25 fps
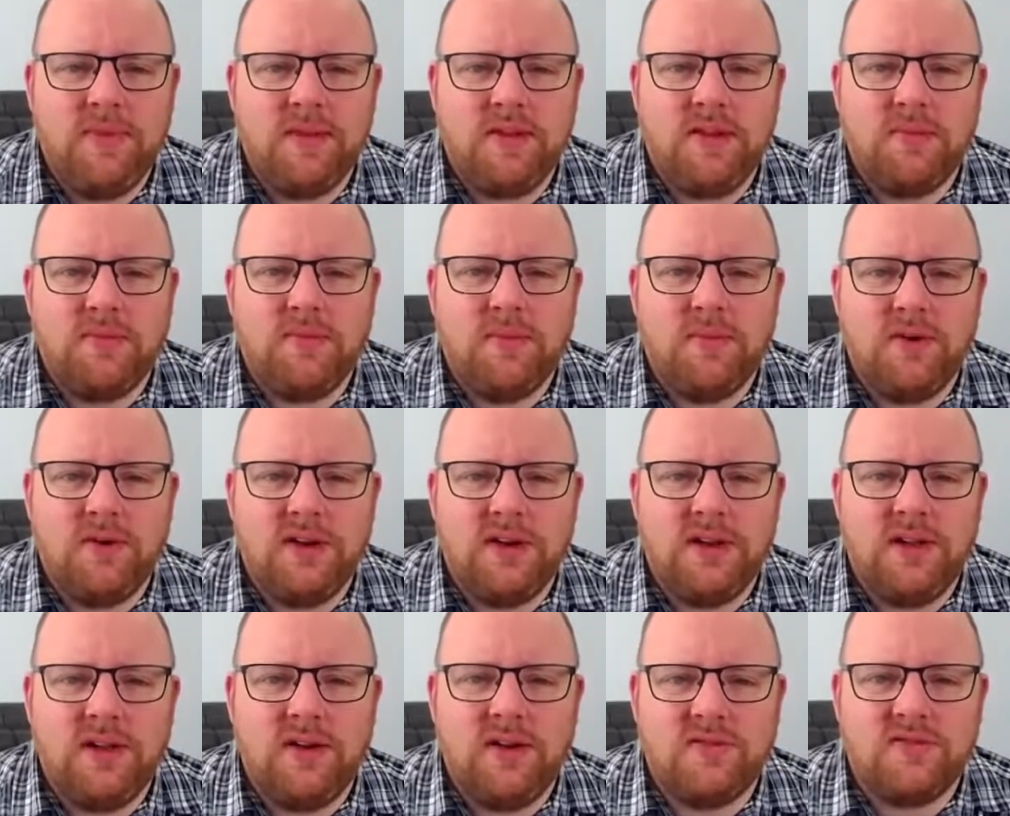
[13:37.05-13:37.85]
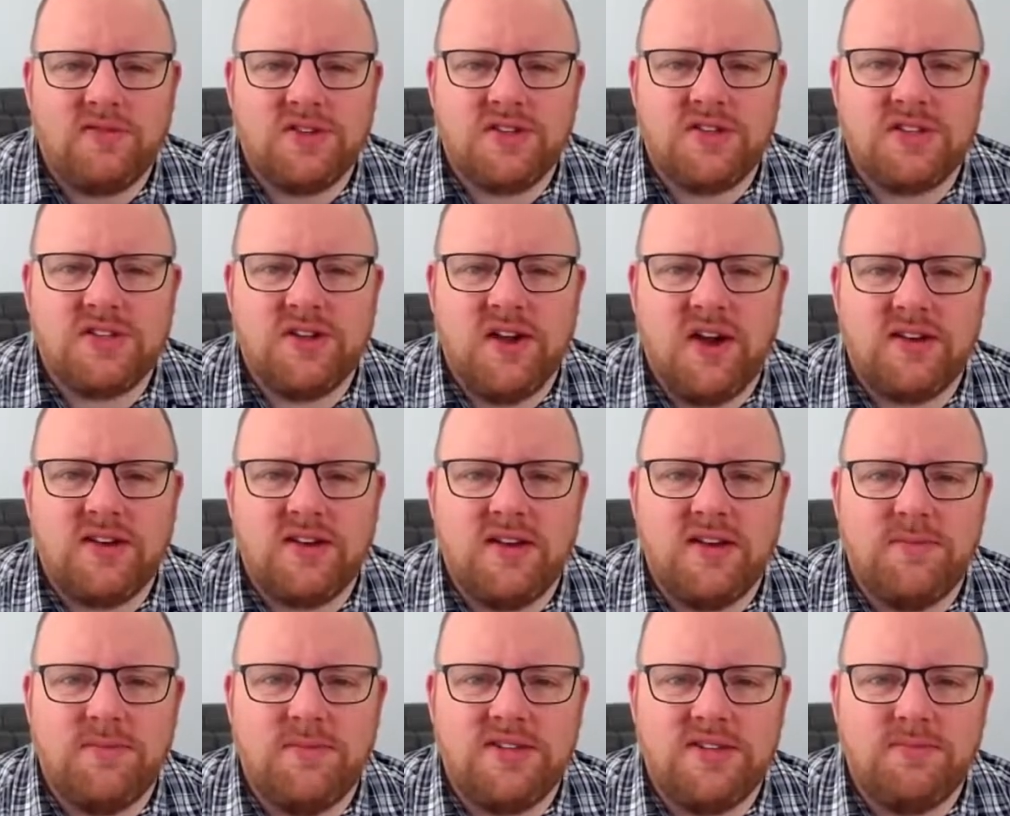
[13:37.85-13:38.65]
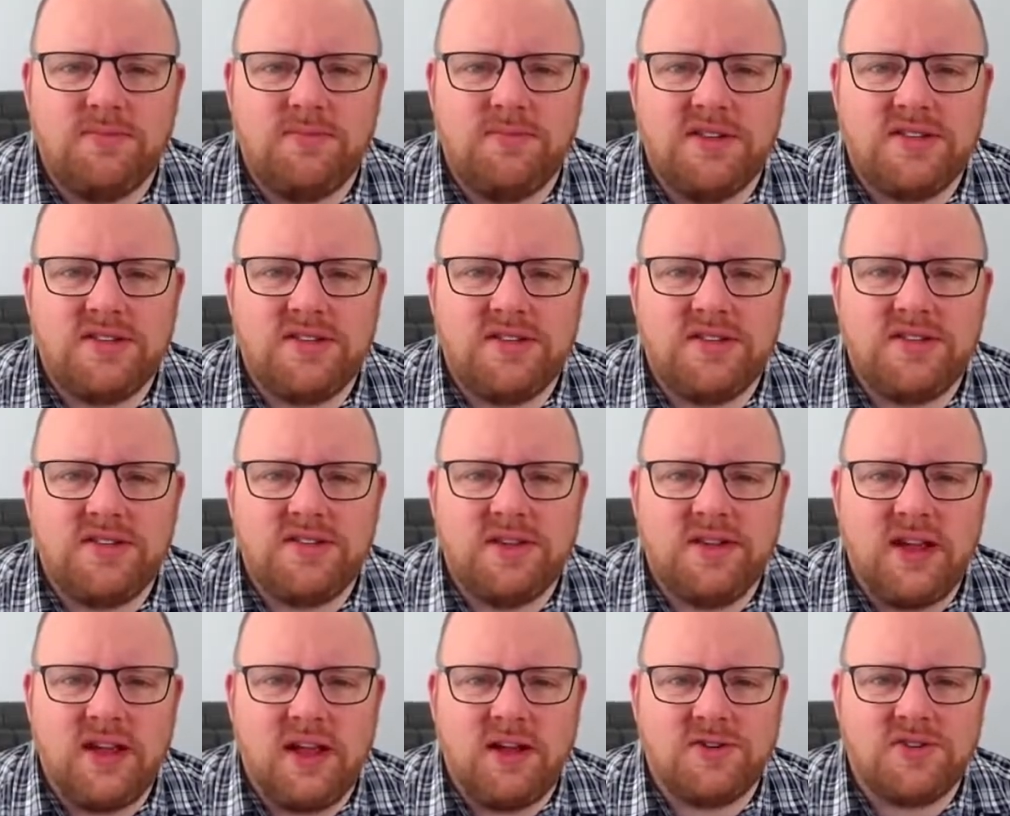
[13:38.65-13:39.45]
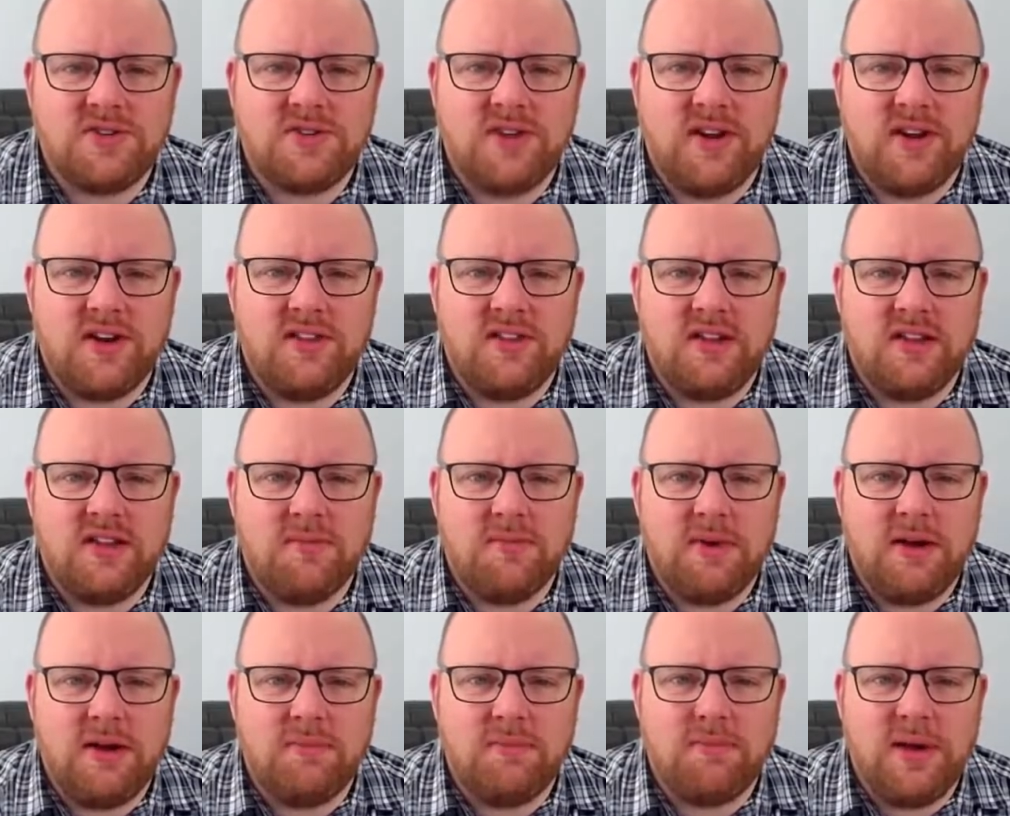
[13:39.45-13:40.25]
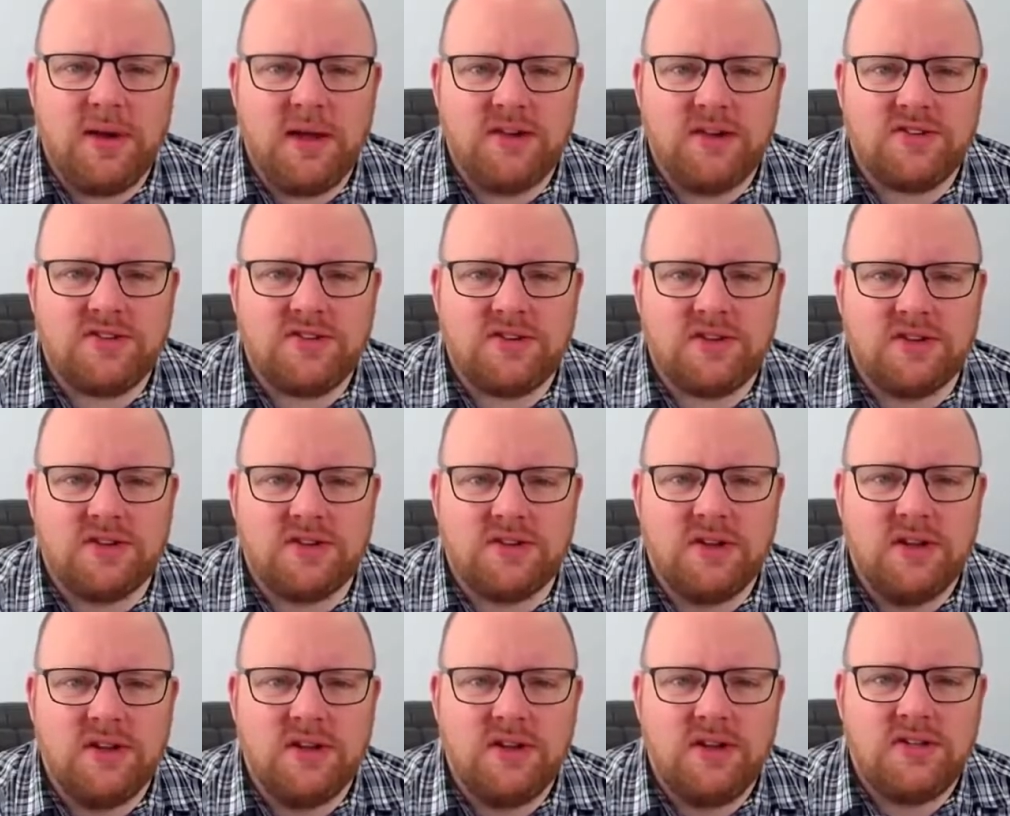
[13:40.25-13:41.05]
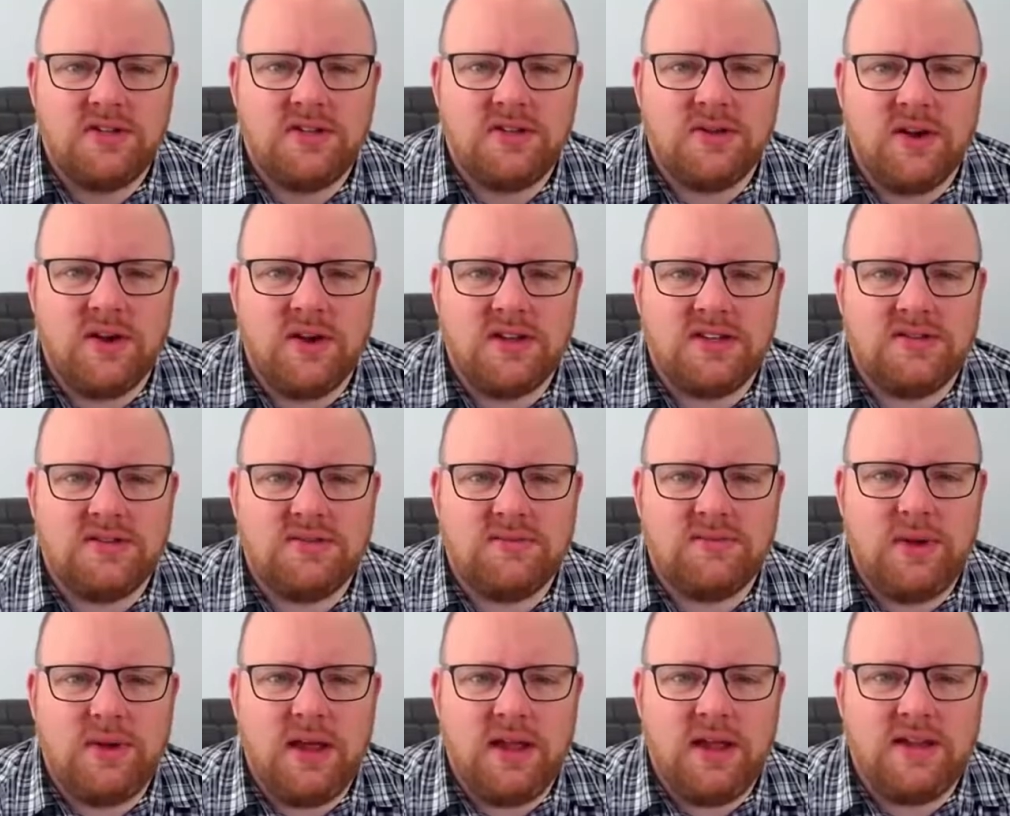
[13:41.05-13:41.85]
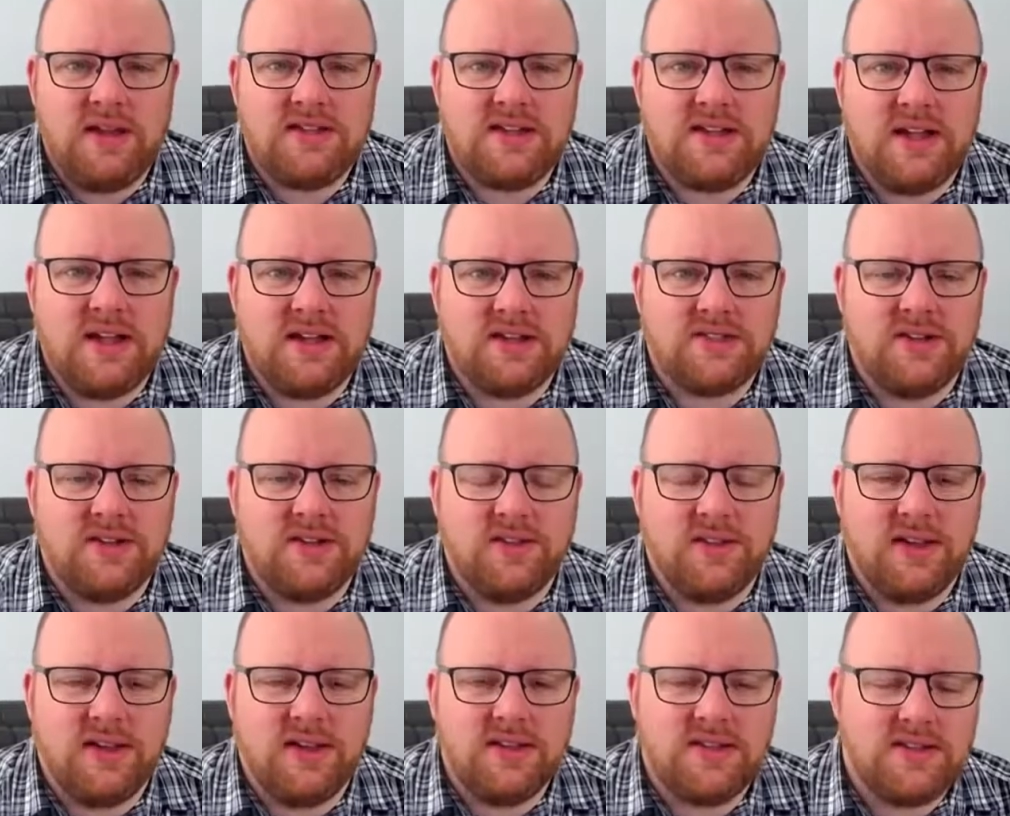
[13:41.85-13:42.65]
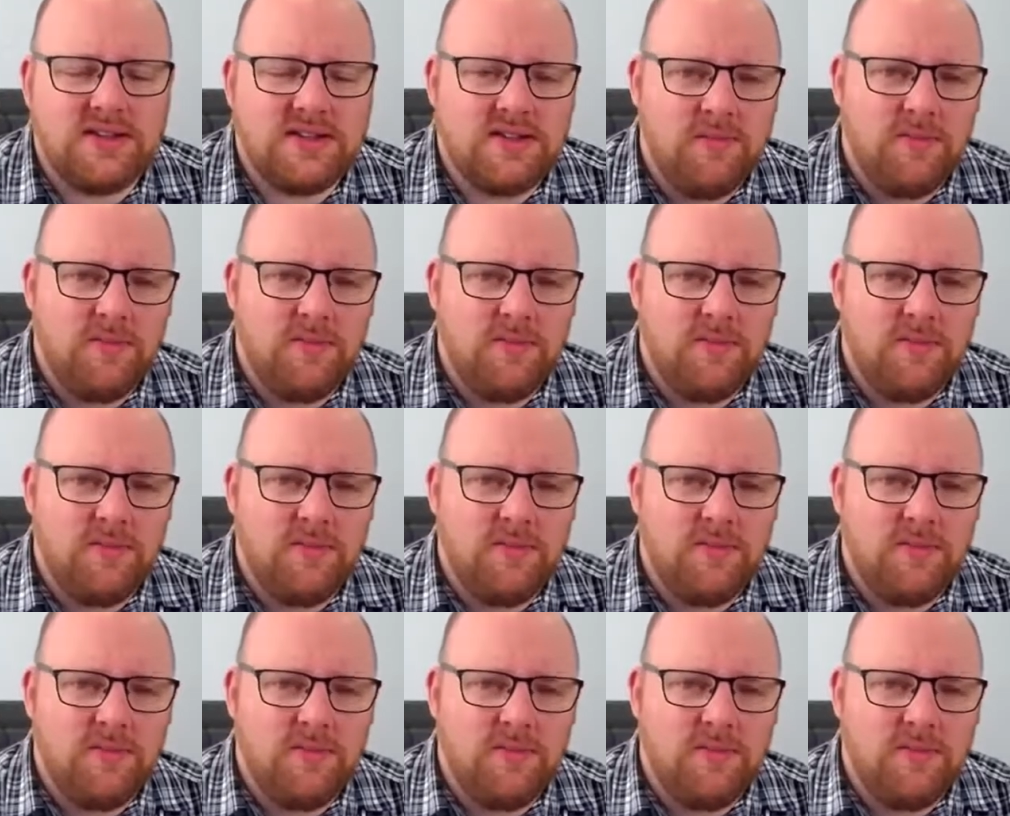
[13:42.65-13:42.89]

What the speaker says: Good morning. I've just started a limited business. How should I think about pension? Do I pay tax on that?